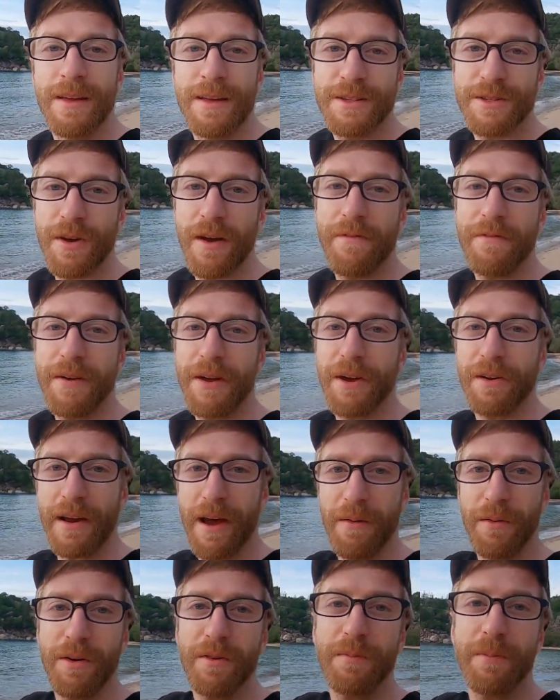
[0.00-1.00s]
so I figured
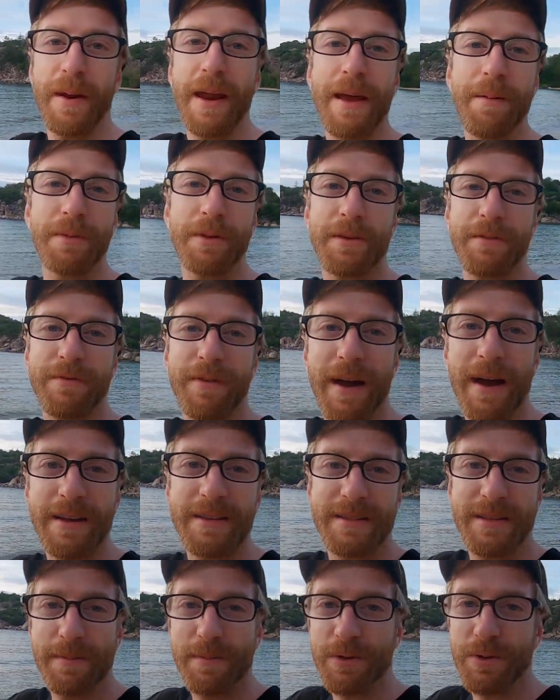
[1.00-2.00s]
I would have been able to
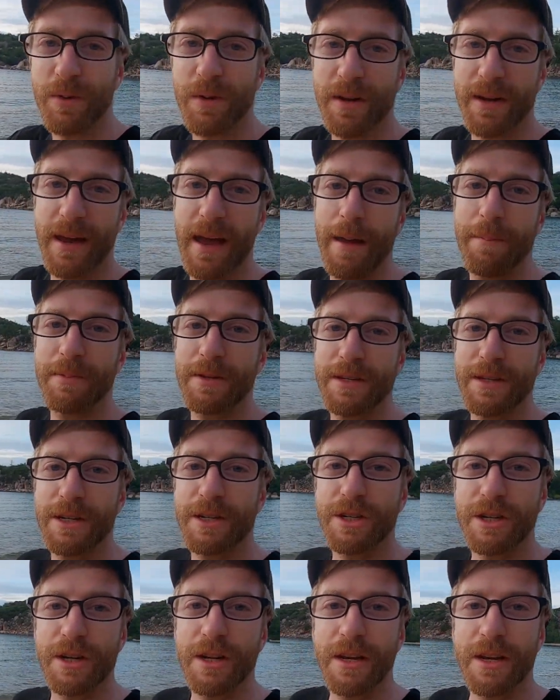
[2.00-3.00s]
find some sort of
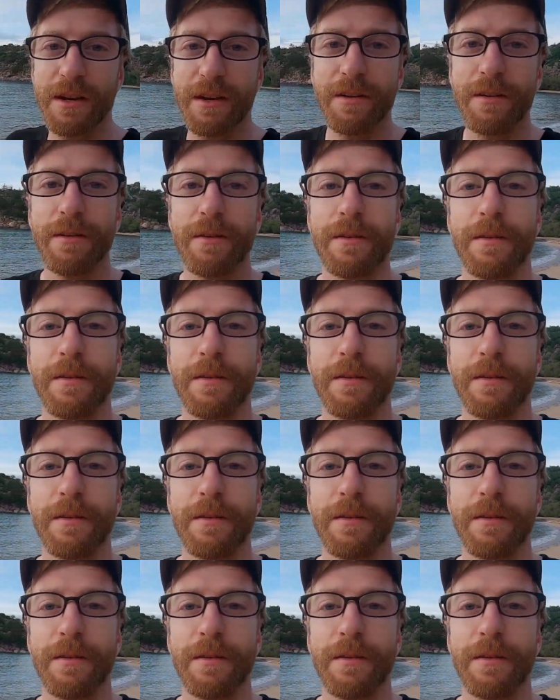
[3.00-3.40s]
composition here.